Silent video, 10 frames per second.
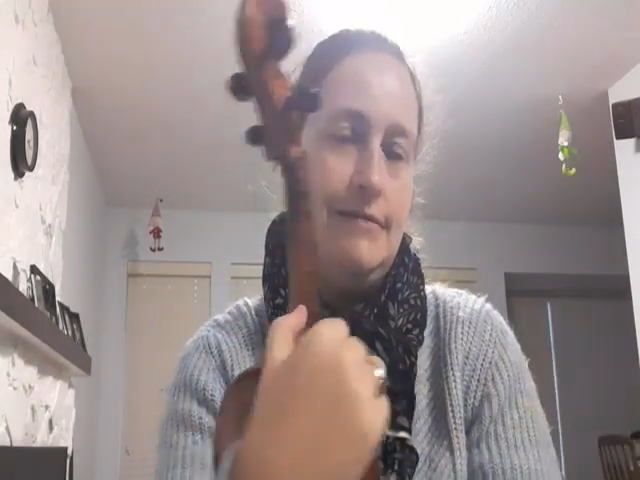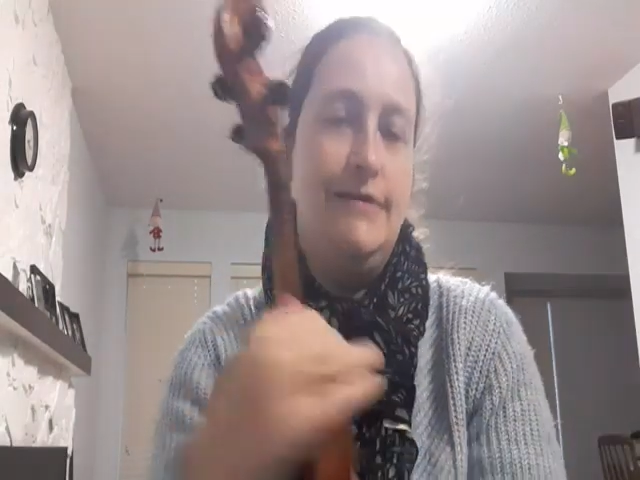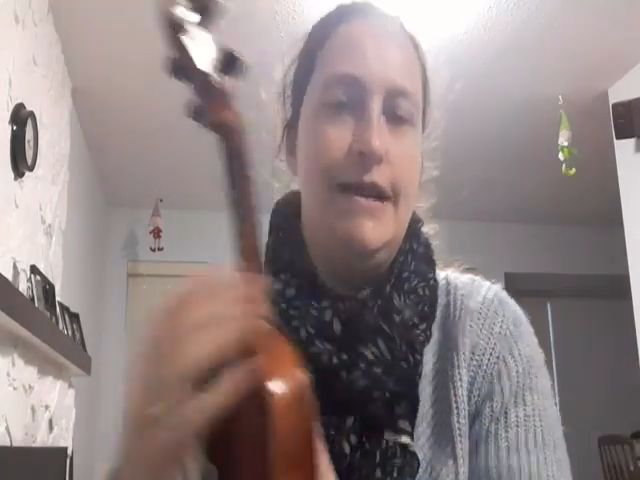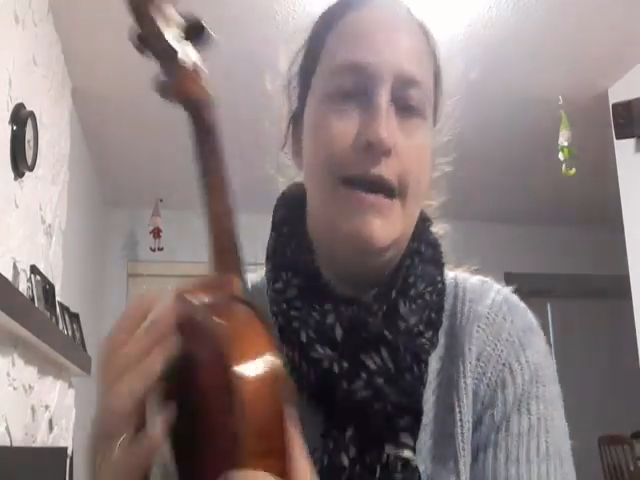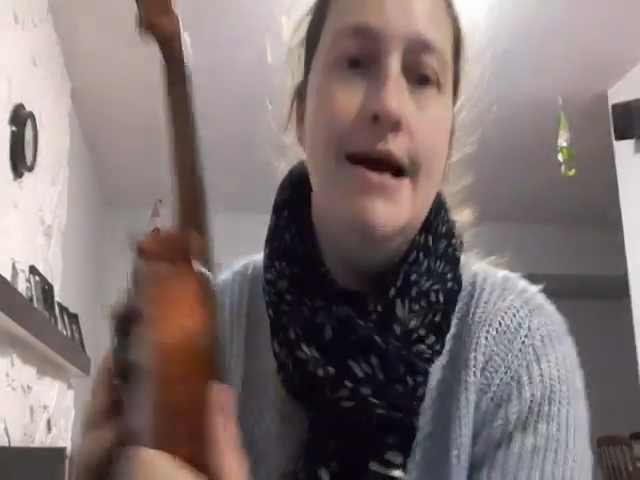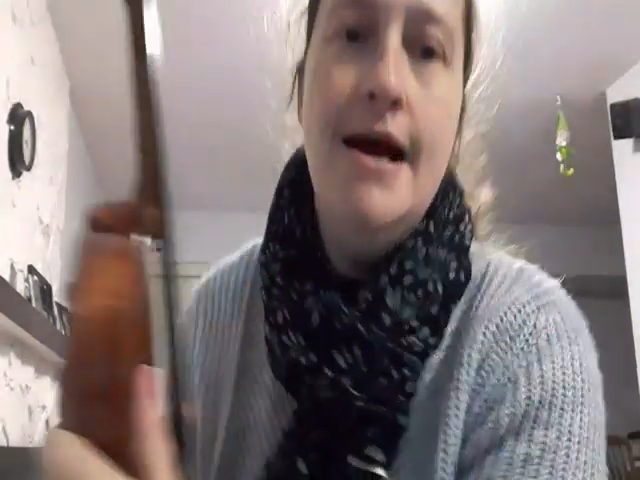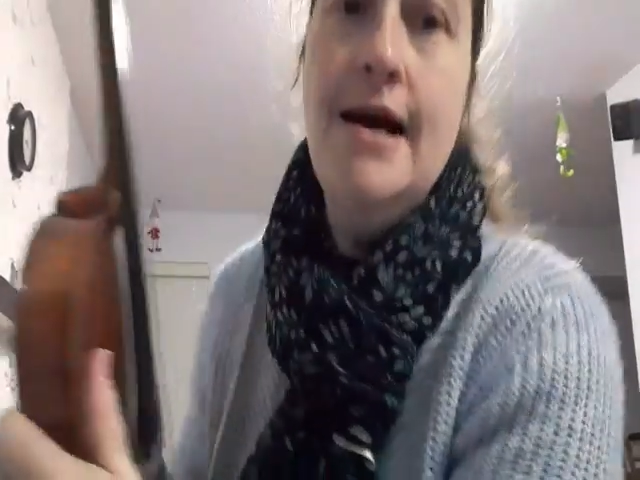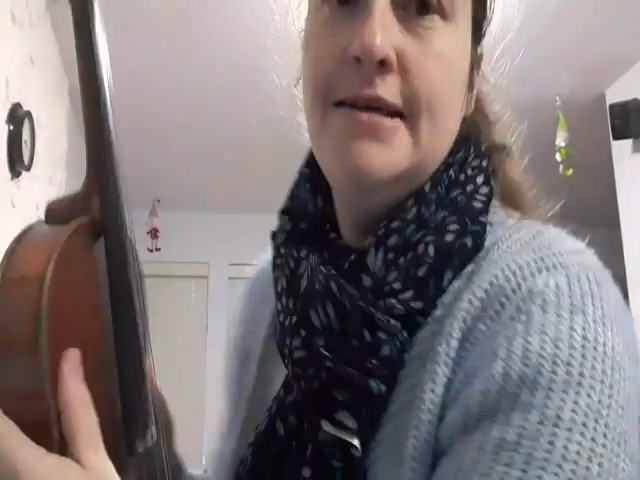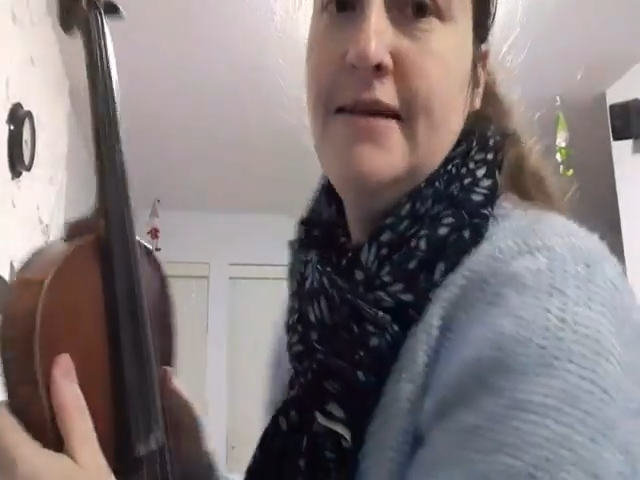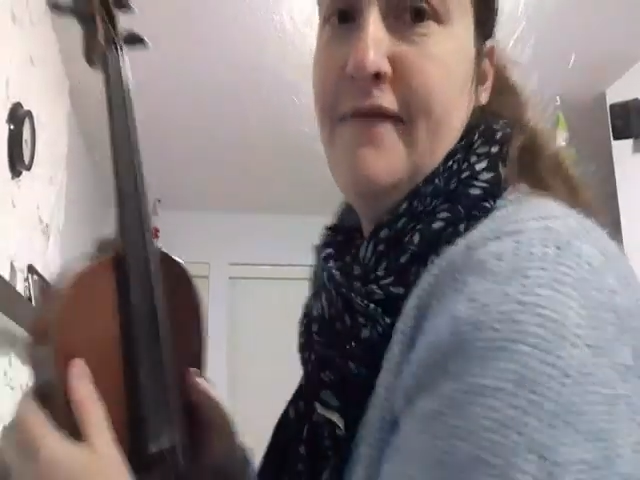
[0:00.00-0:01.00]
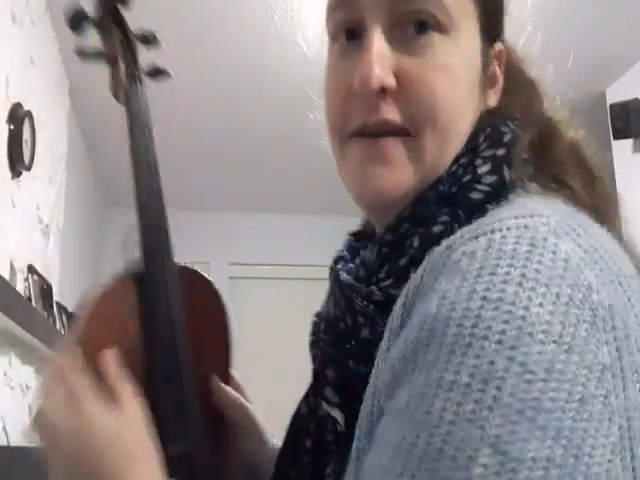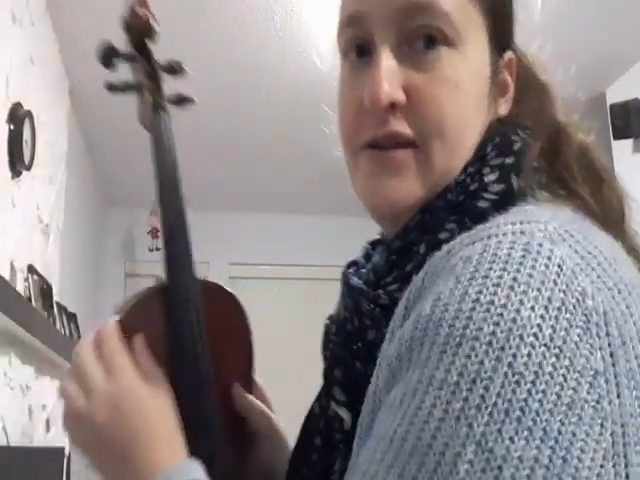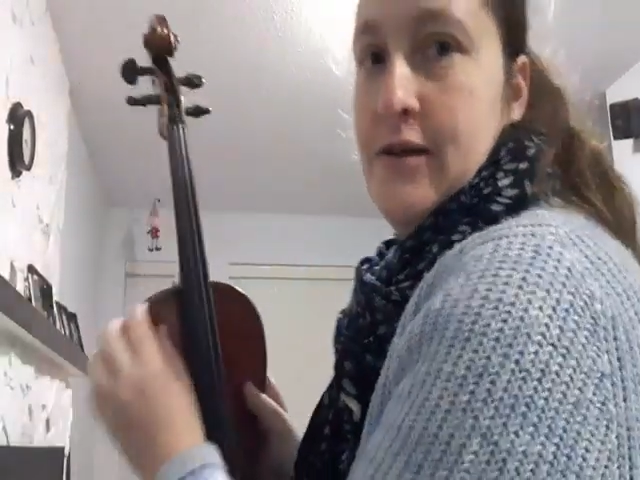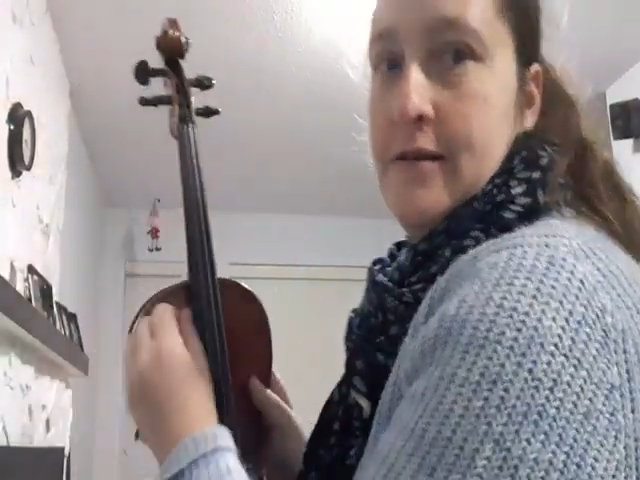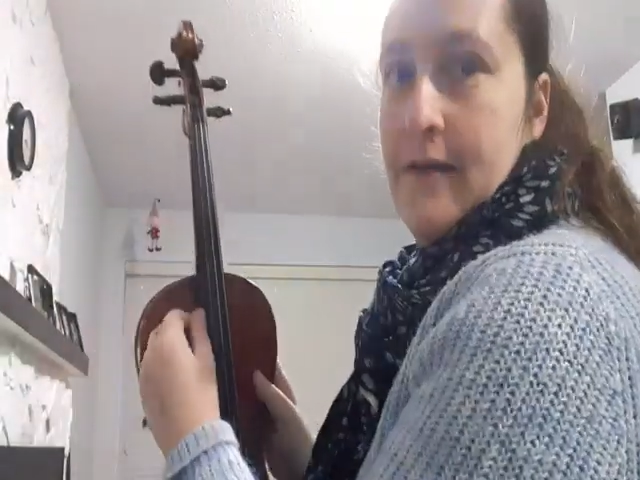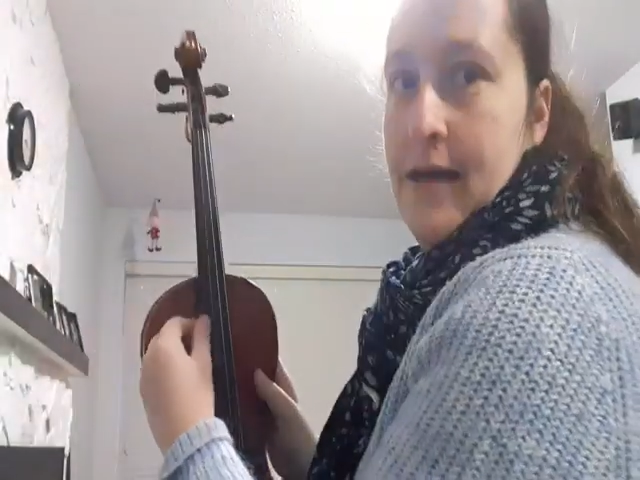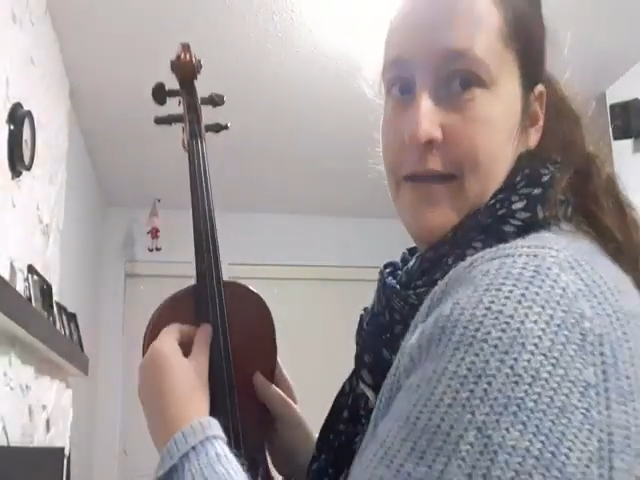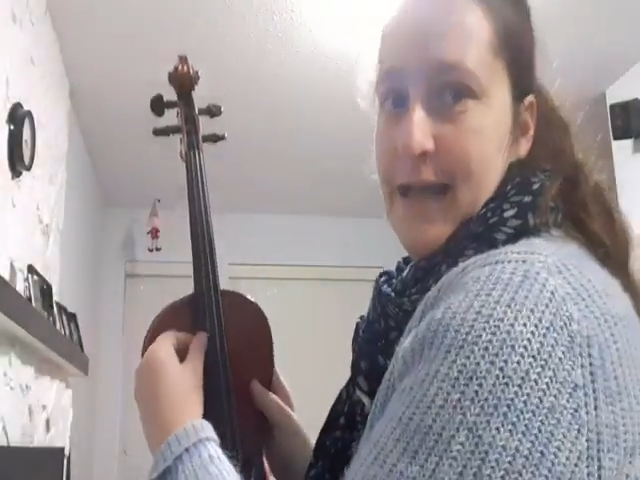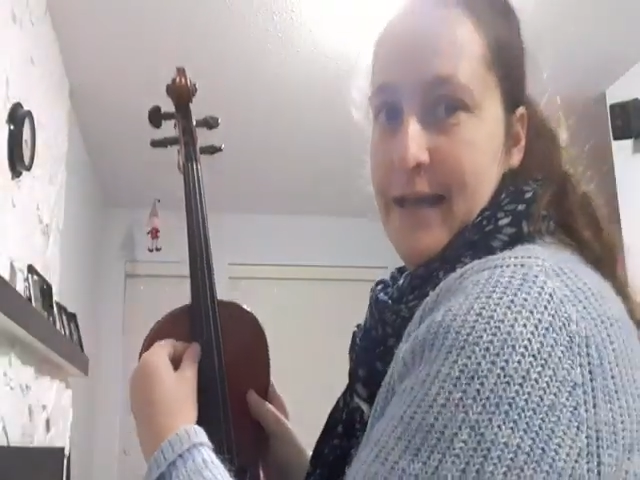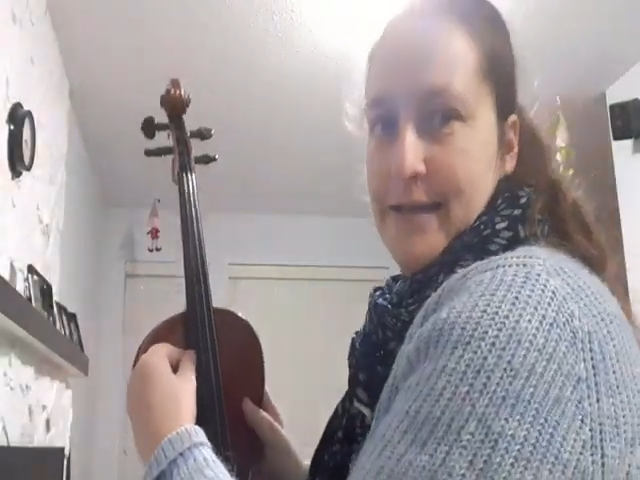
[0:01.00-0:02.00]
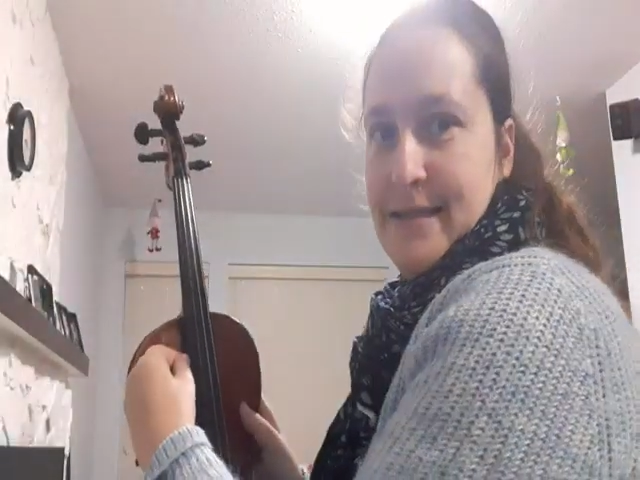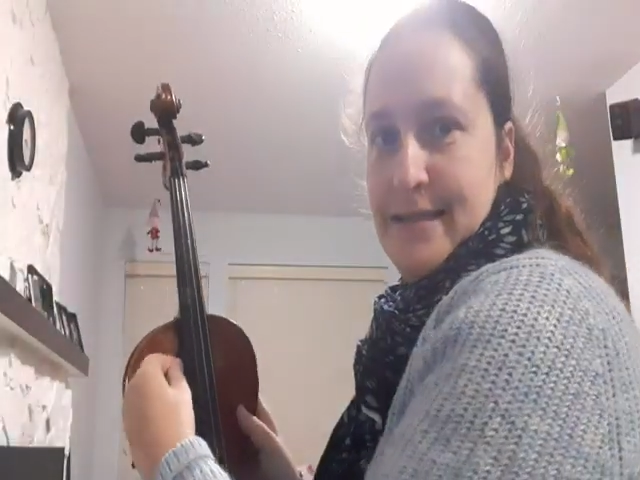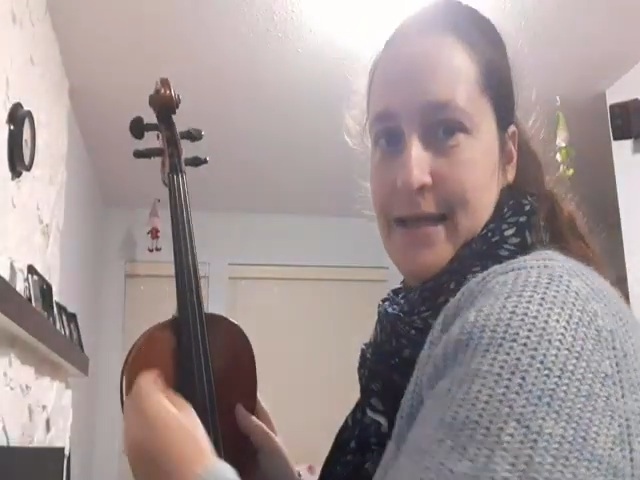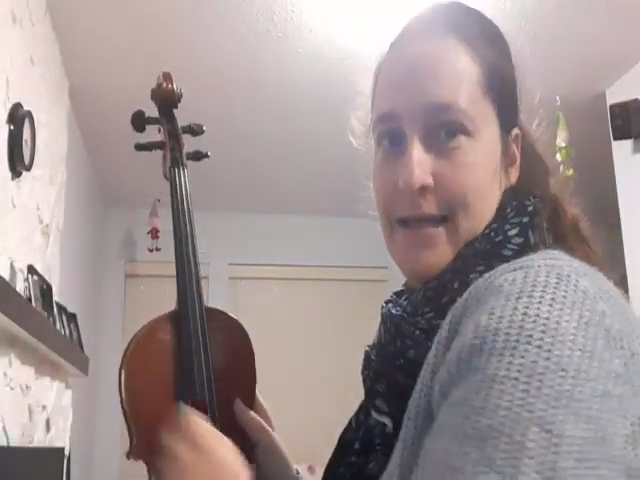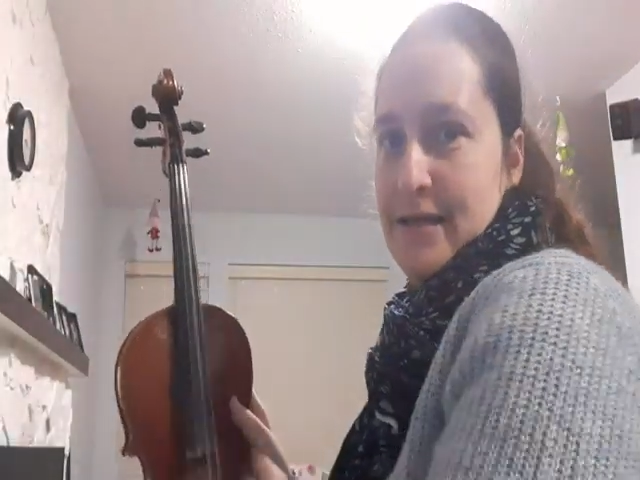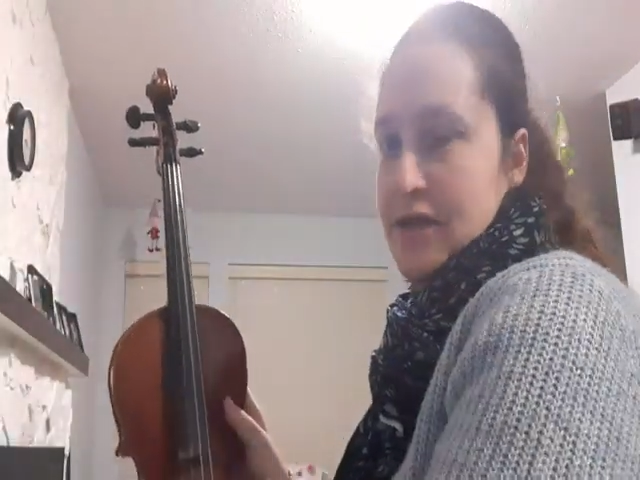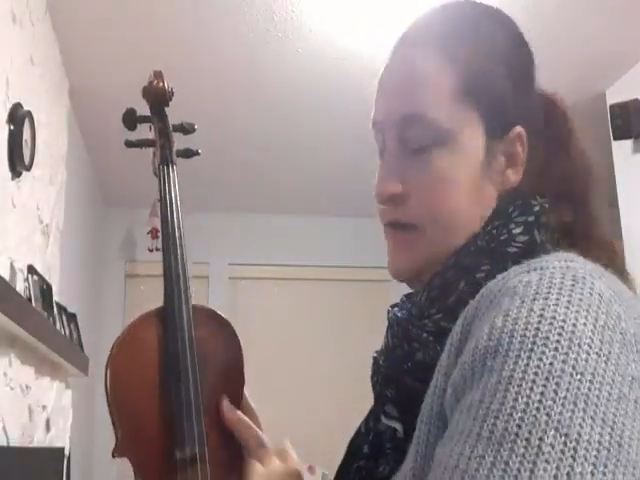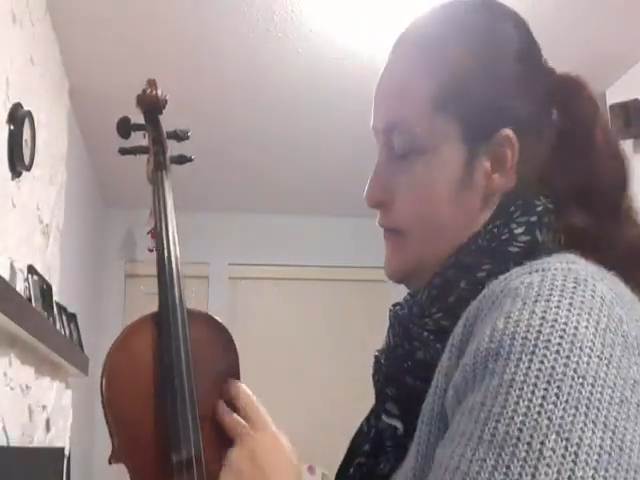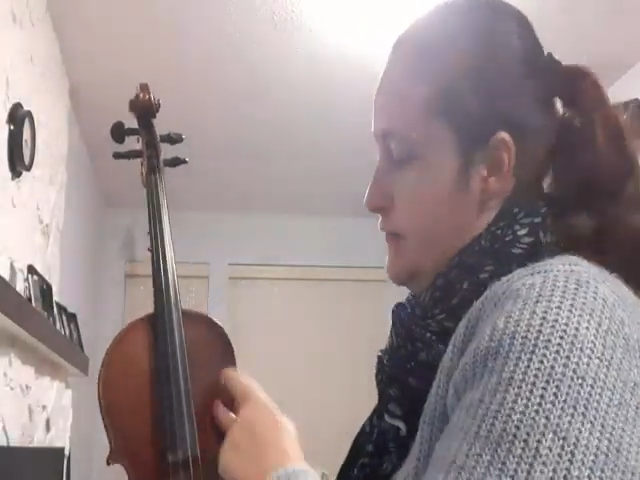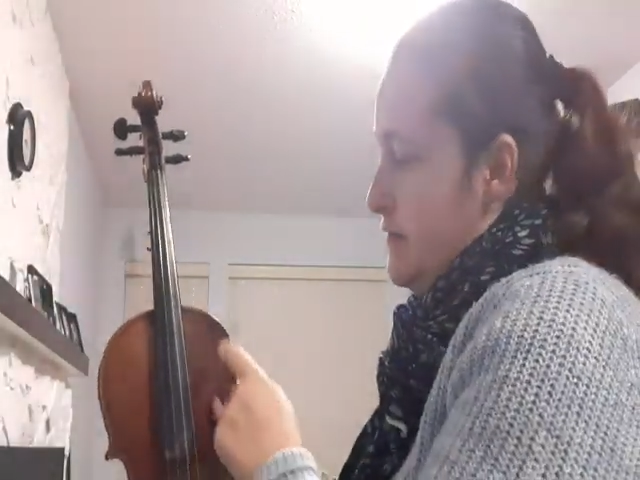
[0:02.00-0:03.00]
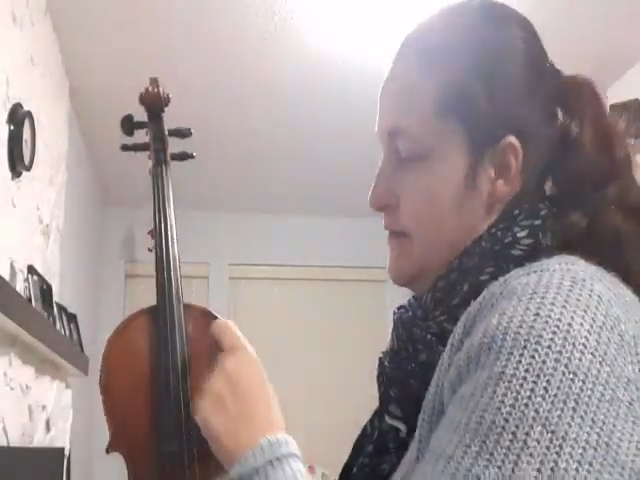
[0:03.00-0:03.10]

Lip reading: Okay, so if I turn it around like this and I'll show you.